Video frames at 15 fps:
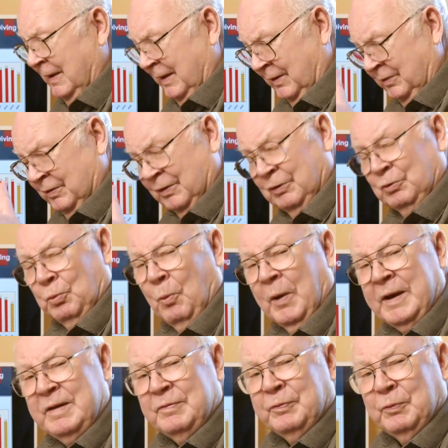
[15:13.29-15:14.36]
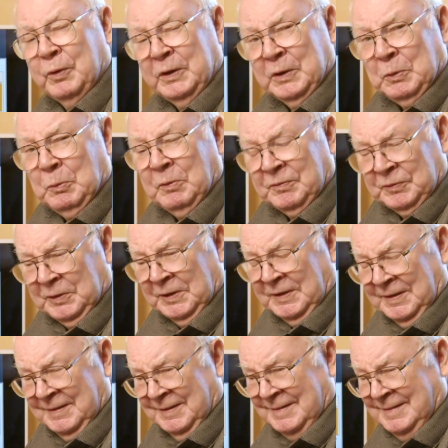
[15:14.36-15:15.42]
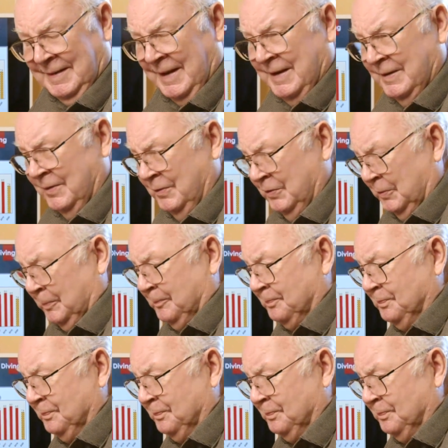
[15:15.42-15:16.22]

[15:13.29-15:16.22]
is in 20-foot equivalent containers.